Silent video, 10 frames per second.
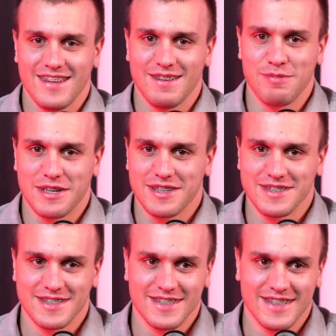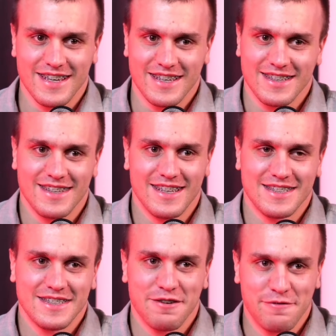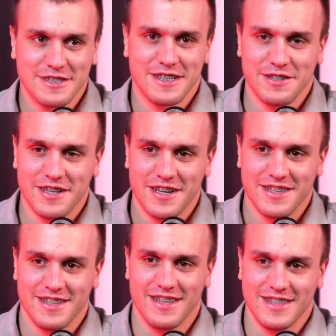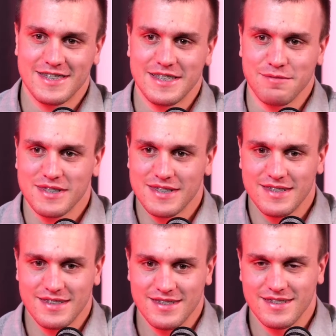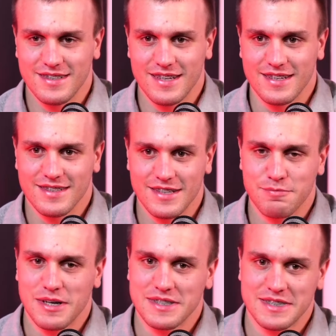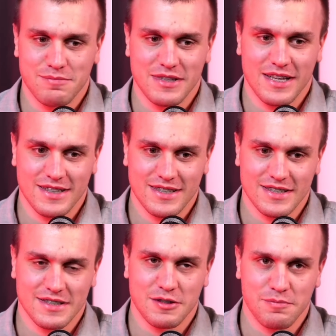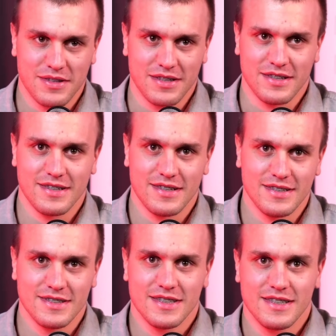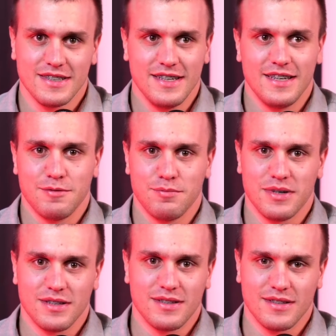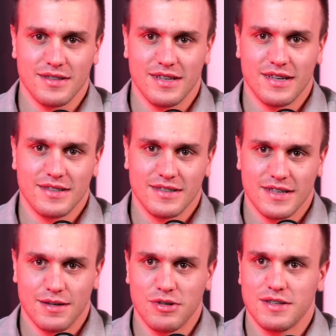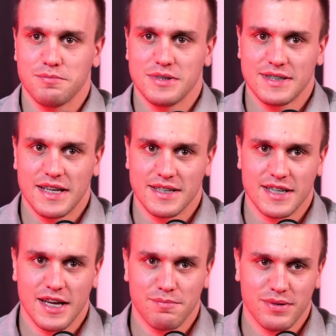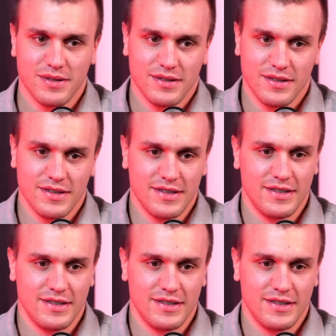because yeah, that stuff is a lot harder than it seems. Yeah, it might seem like this is something easy, but yeah, I mean, mistakes happened.